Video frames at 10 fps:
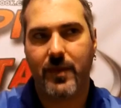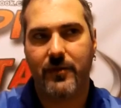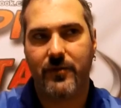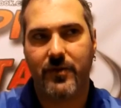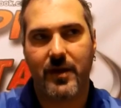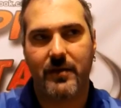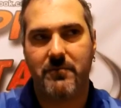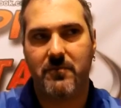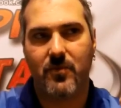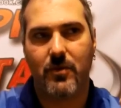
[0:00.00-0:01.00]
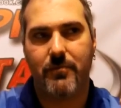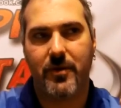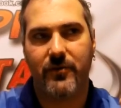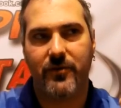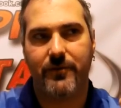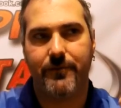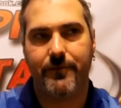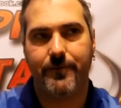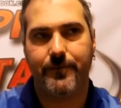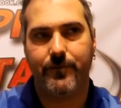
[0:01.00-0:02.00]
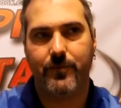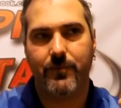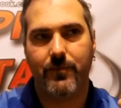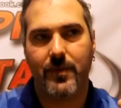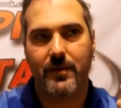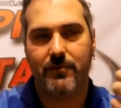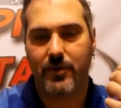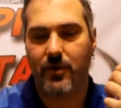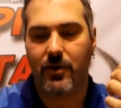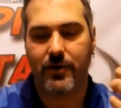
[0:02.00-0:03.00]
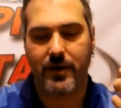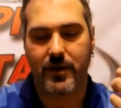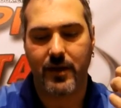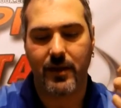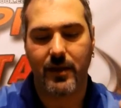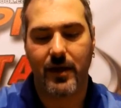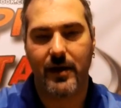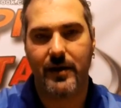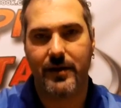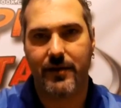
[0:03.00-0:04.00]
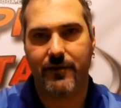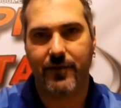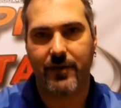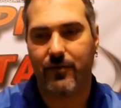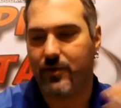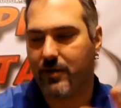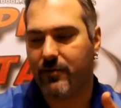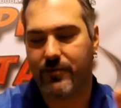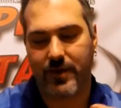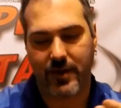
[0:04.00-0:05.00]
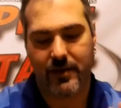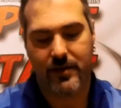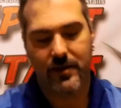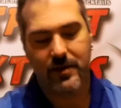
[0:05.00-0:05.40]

It's not real pungent. But you are getting a lot of that flavor coming from that.